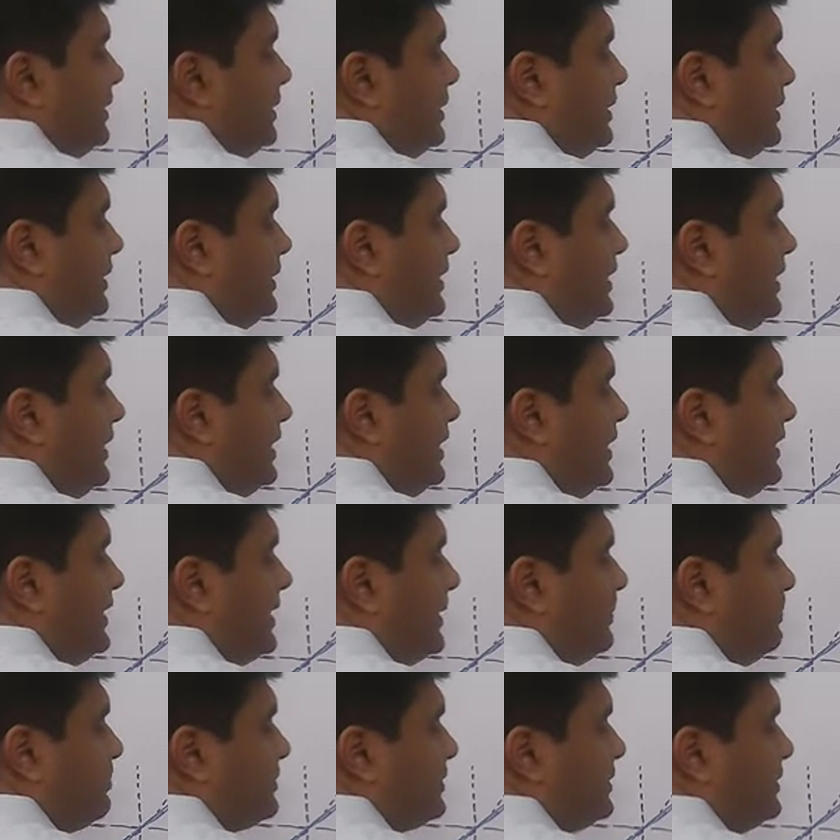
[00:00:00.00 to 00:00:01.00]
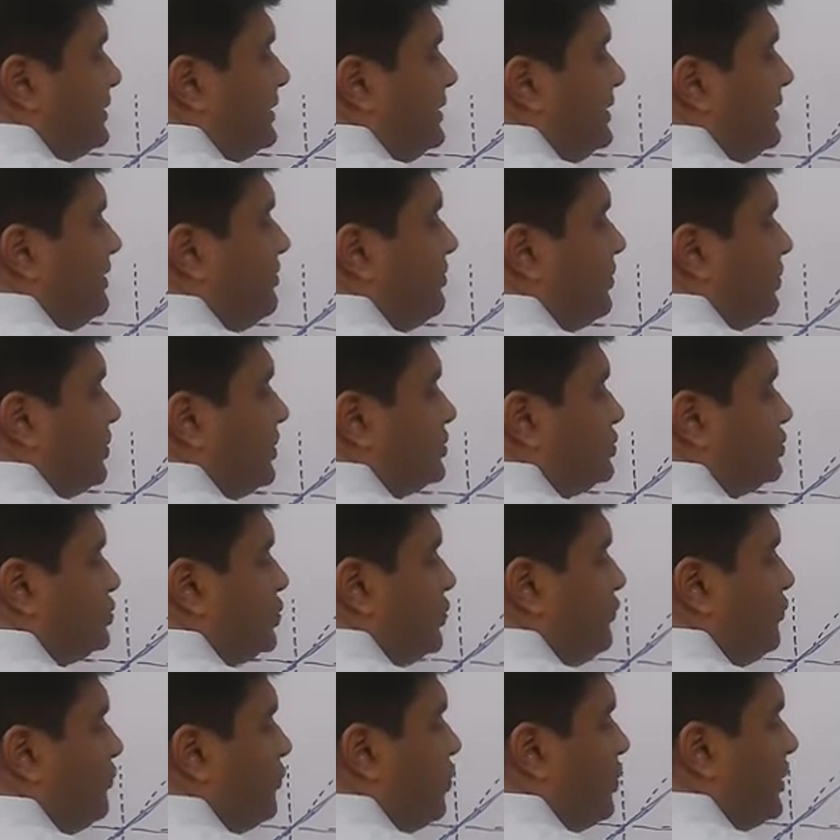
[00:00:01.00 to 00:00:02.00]
real depth is equals
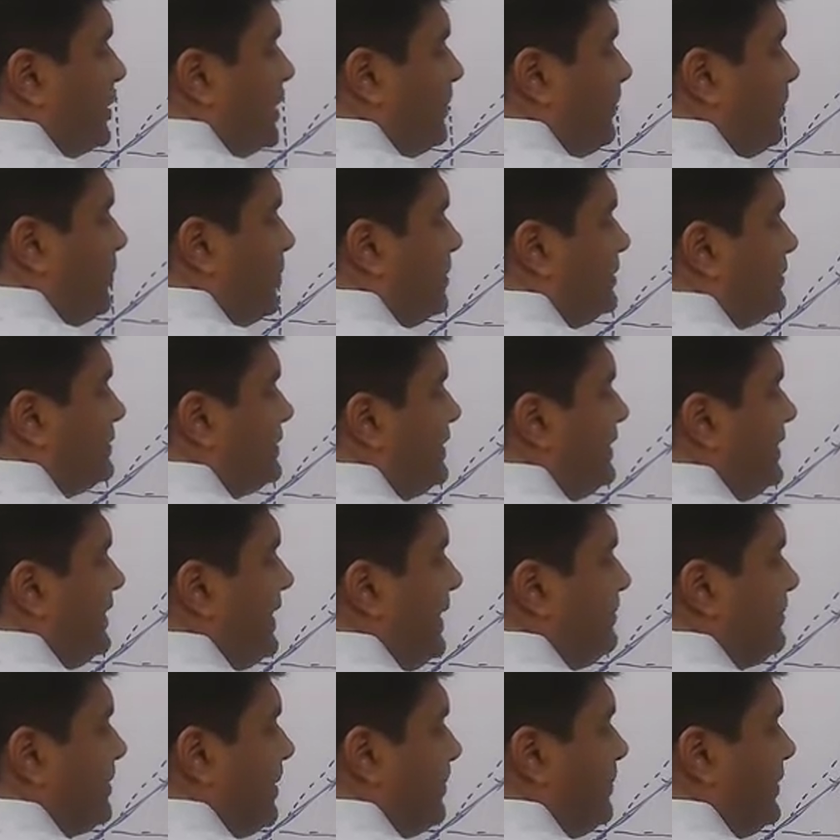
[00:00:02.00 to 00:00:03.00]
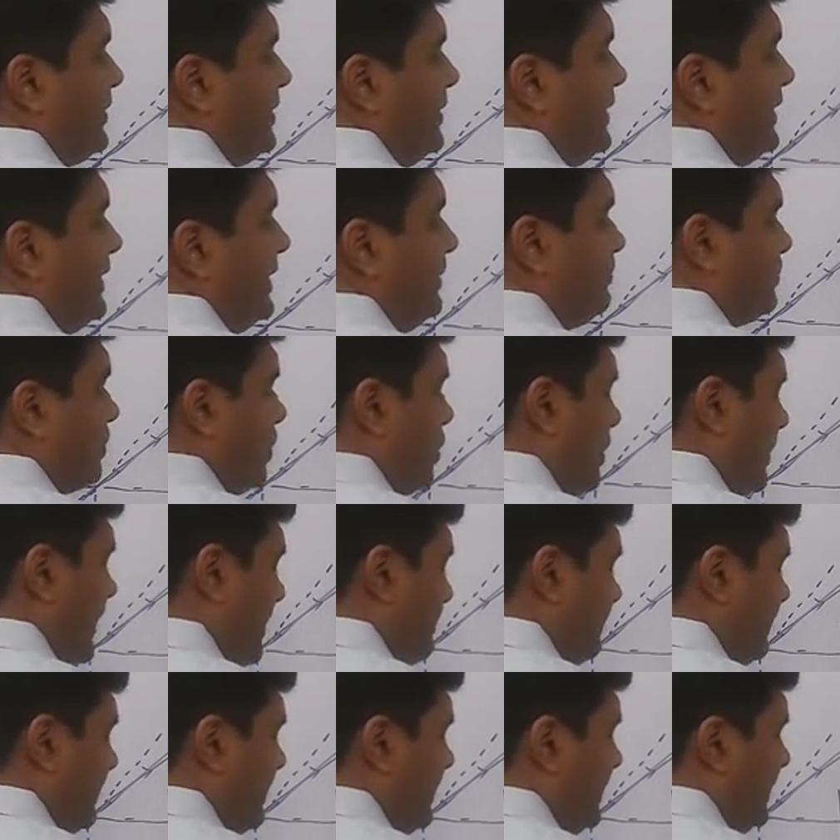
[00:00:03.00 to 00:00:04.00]
to 4/3 times apparent depth, or
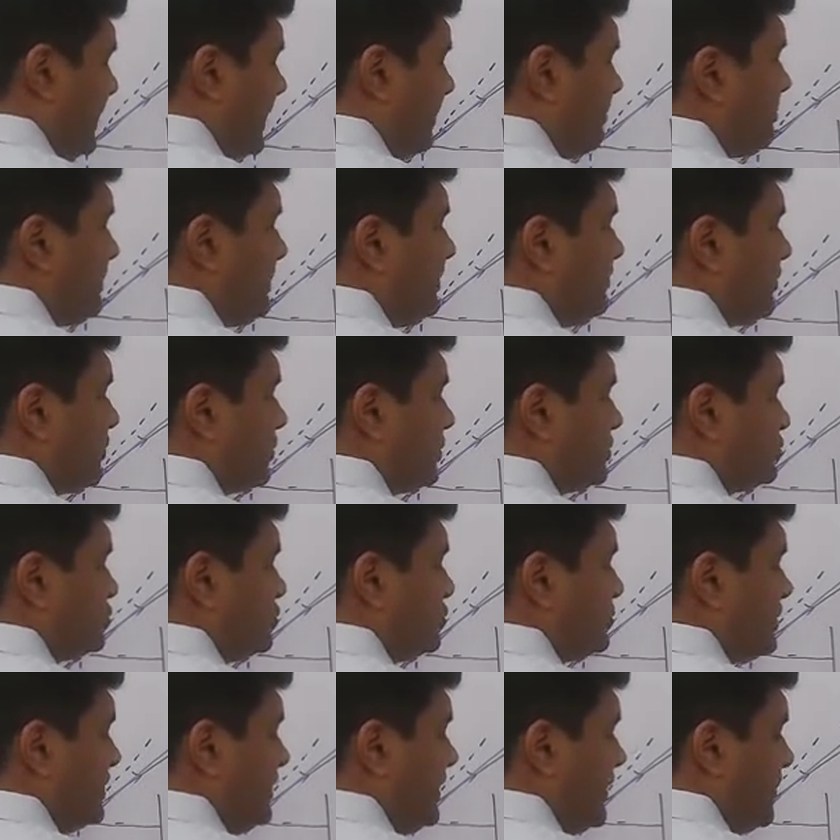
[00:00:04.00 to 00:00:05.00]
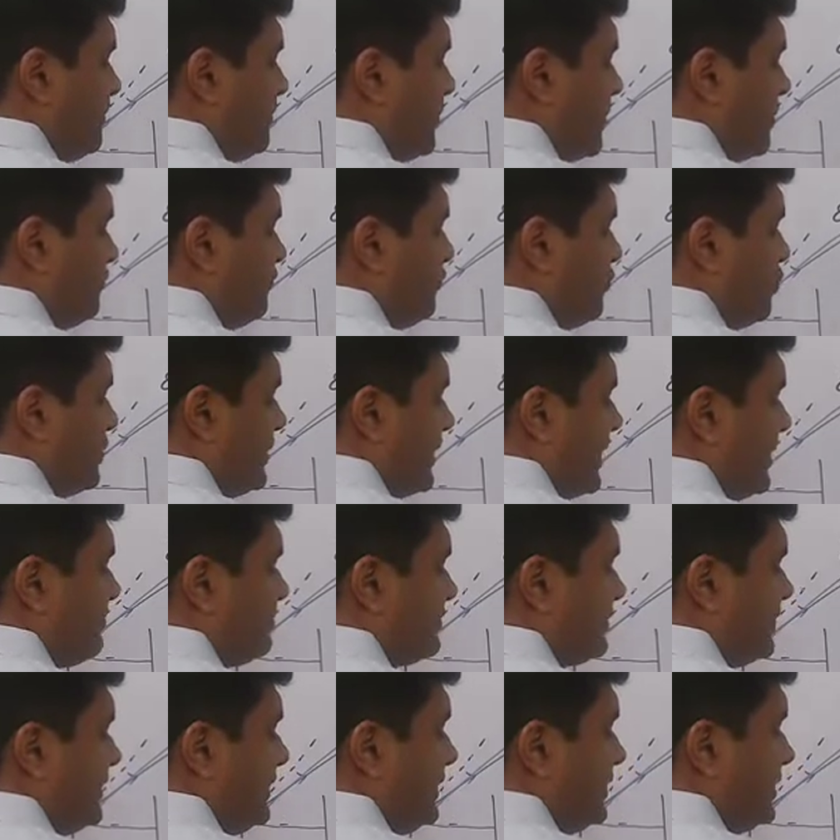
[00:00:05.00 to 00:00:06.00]
apparent depth is equals to 3/4
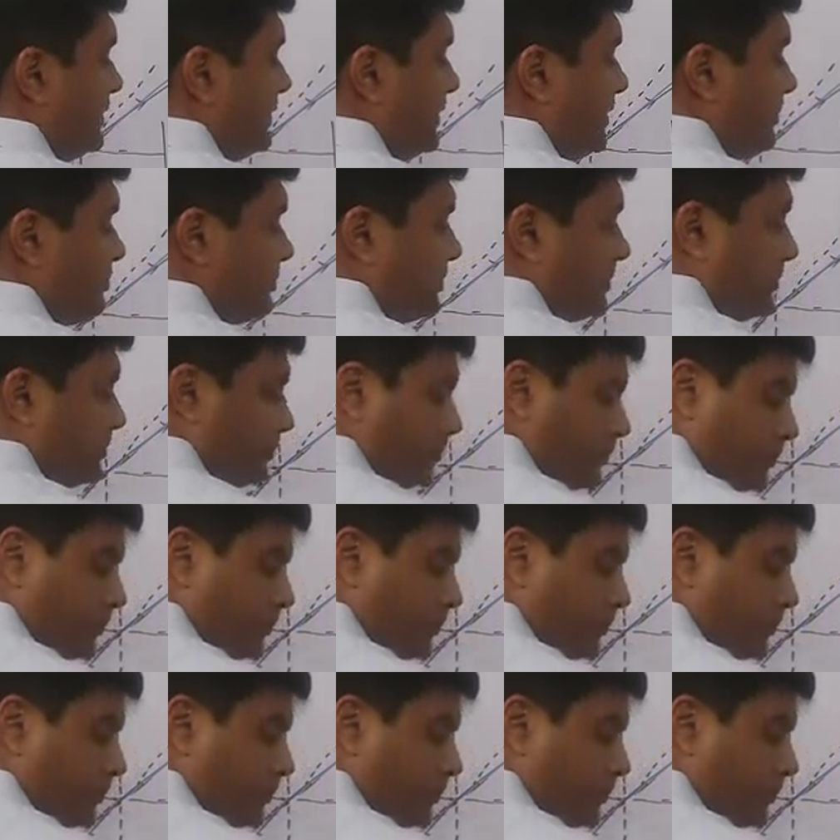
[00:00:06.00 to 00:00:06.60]
times the real depth.